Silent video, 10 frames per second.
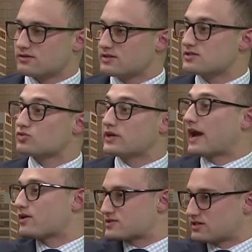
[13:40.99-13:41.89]
three
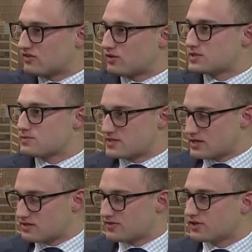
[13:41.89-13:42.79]
outside developments besides
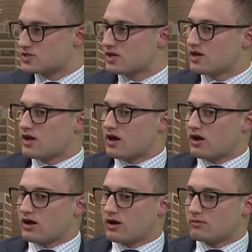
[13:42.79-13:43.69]
the village,
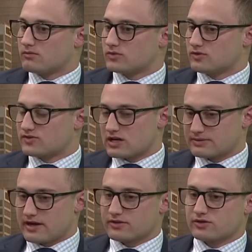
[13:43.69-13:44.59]
you've talked
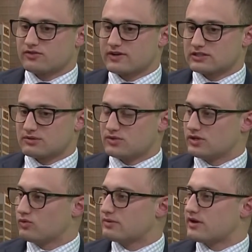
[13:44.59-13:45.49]
about how they're going to affect the community.
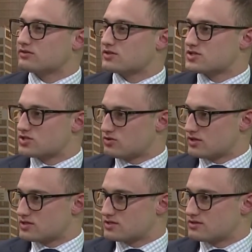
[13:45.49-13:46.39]
What about the
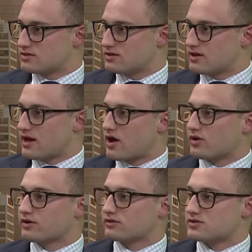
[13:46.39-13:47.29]
students? How
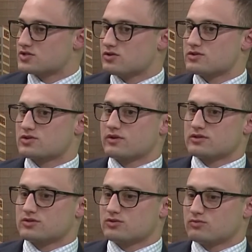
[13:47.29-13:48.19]
are students going to